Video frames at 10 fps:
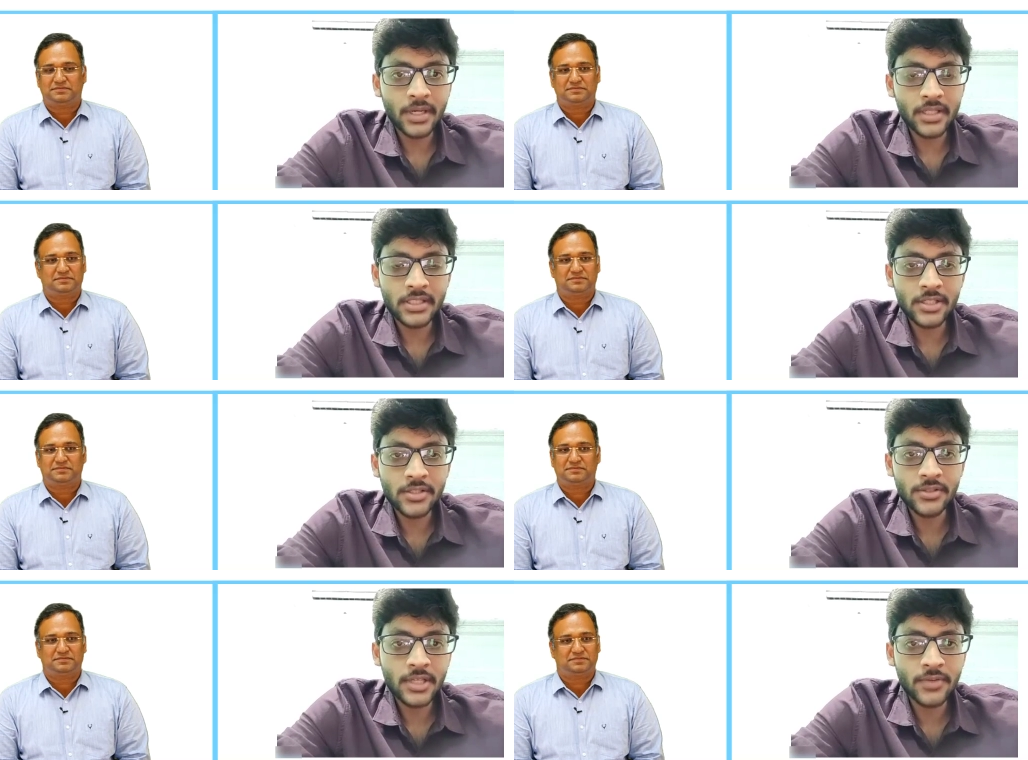Speaker 1: uh, 6
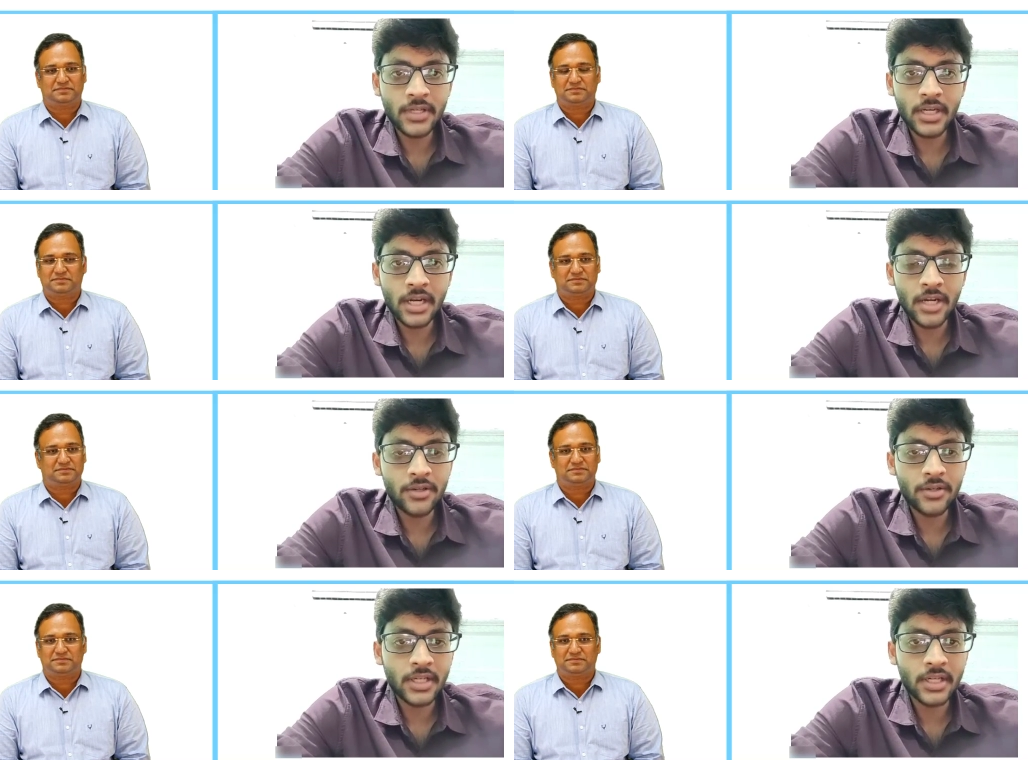to 7 and
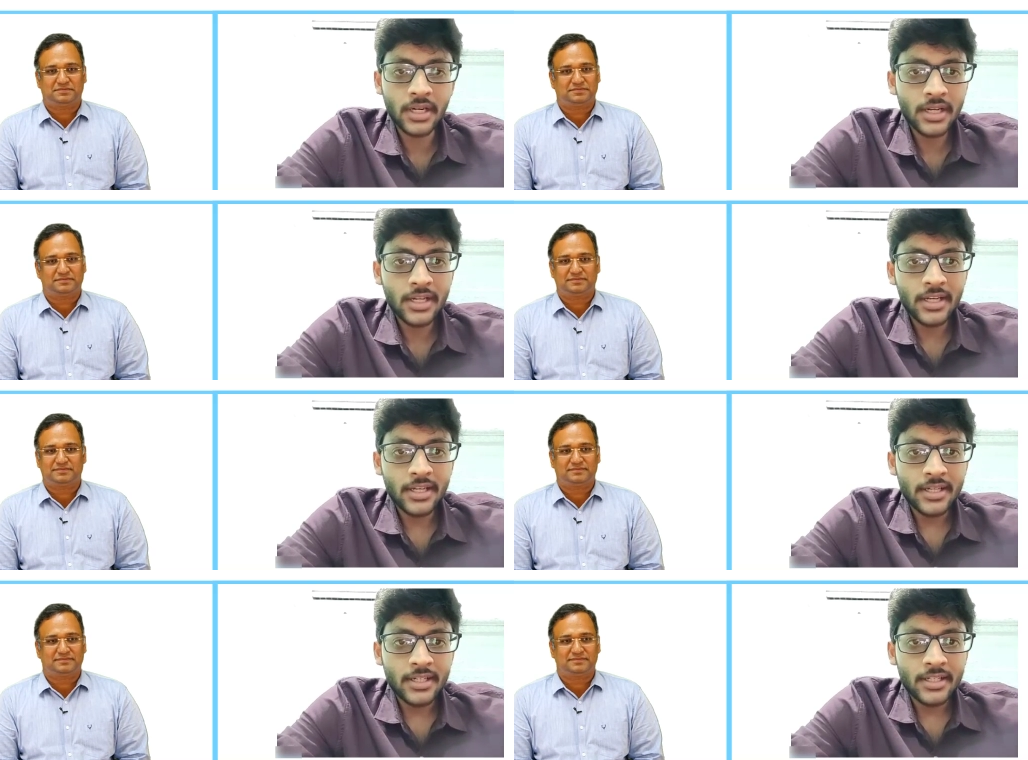9 to 10.
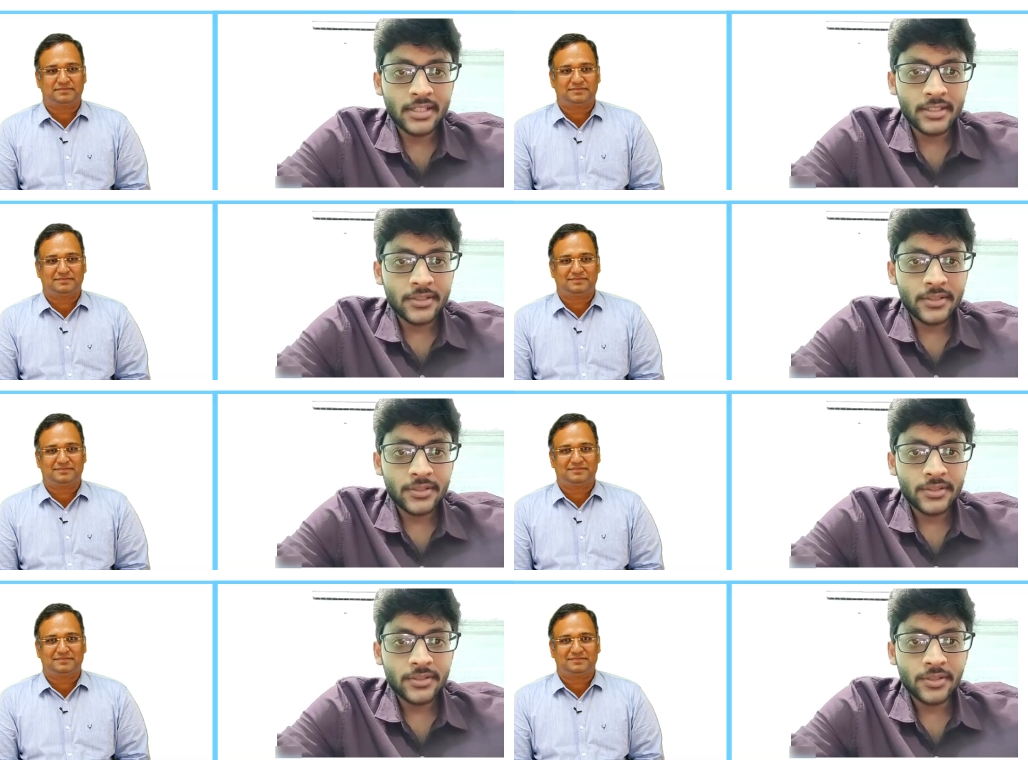
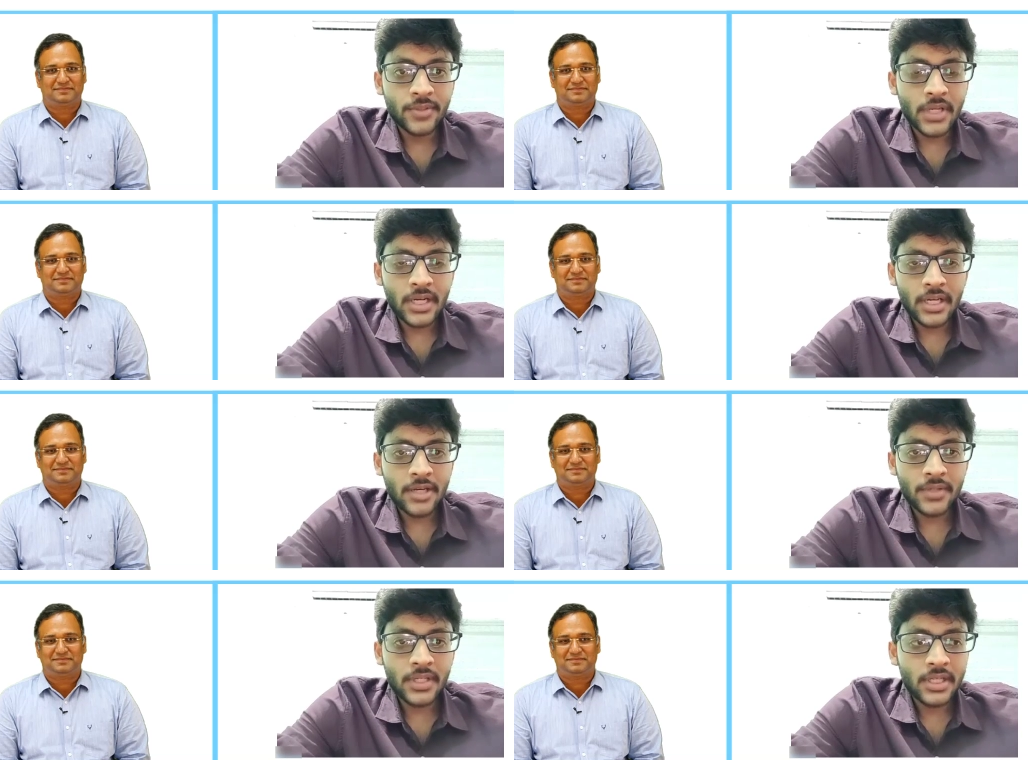So when I
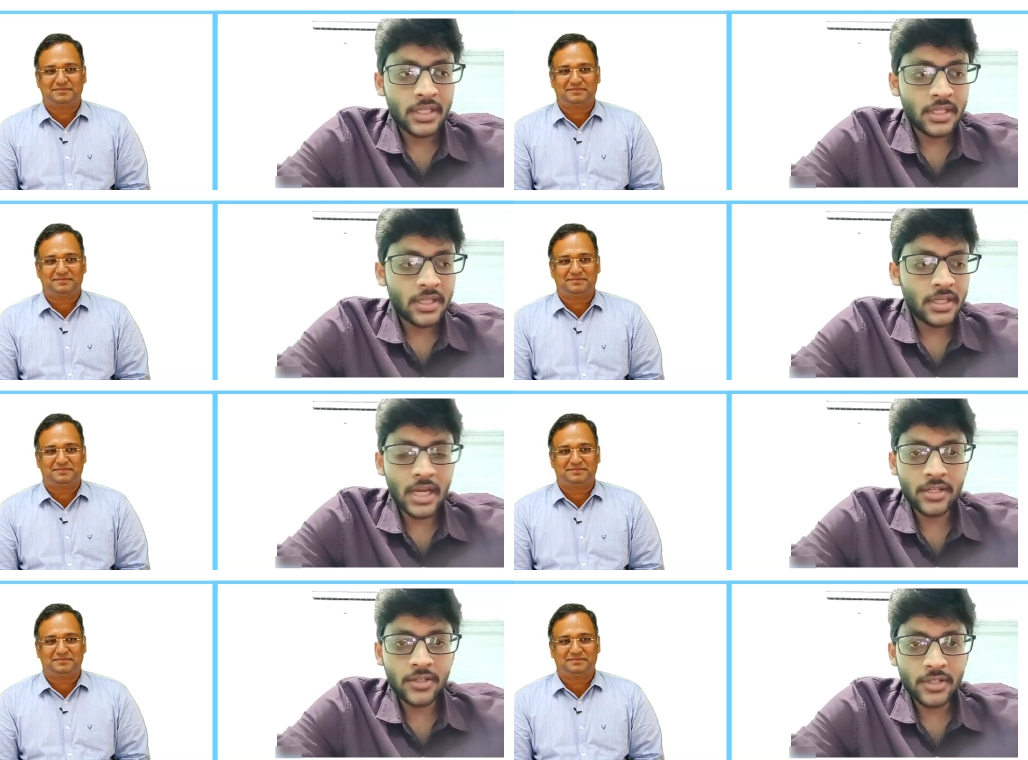have any
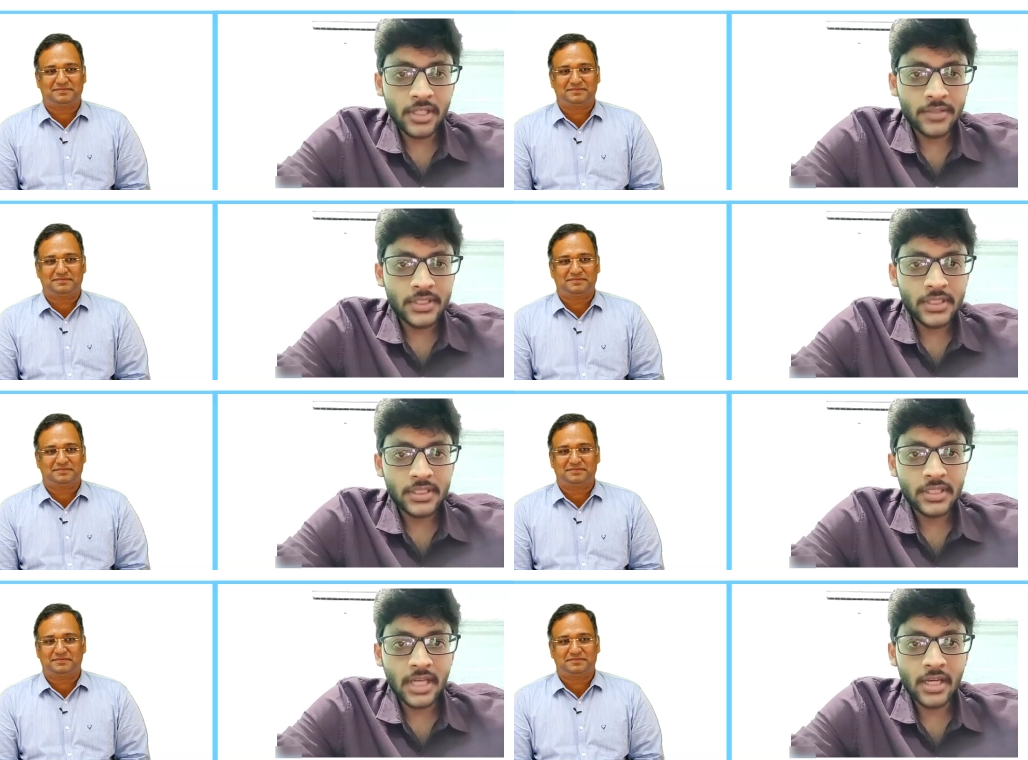night duty
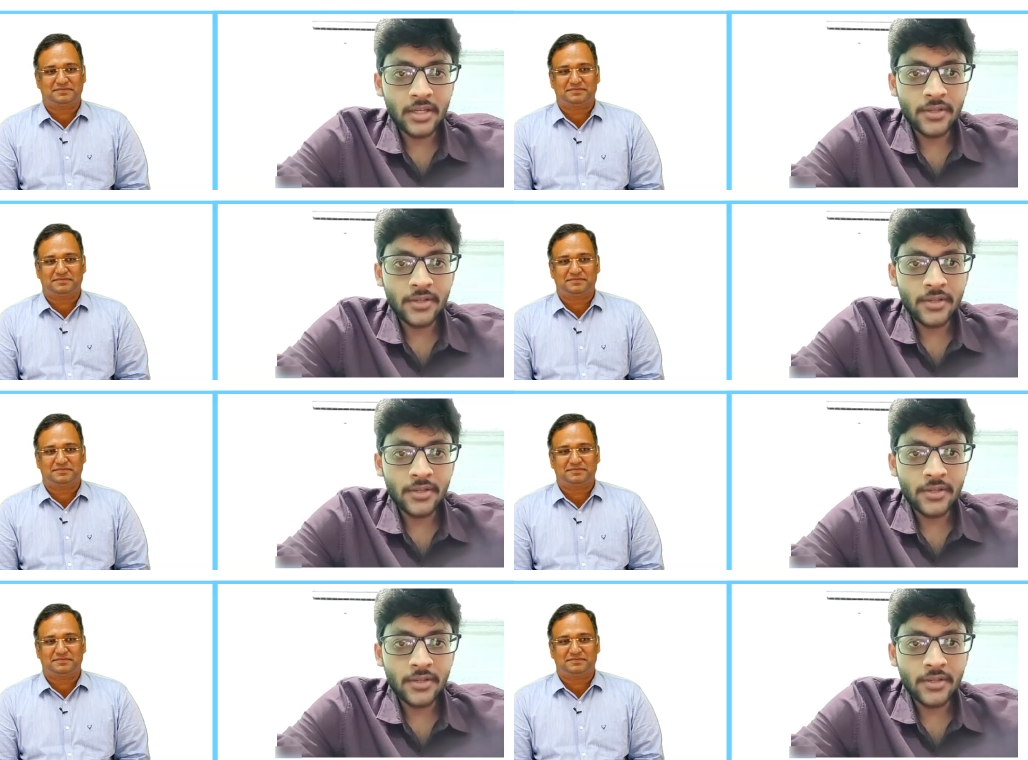hours, I,